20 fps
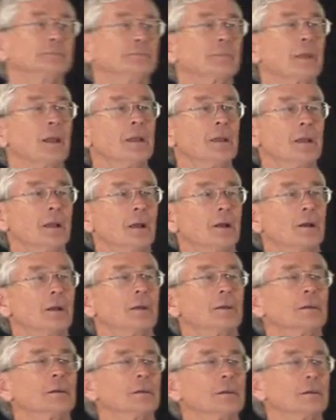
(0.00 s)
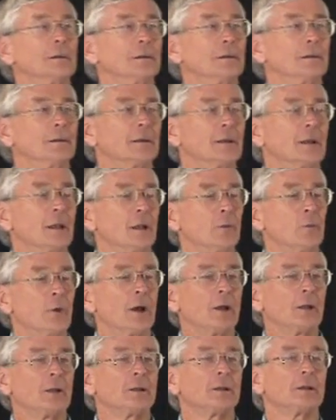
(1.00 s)
Institute
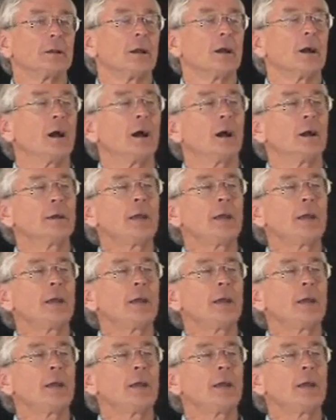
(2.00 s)
gathering data?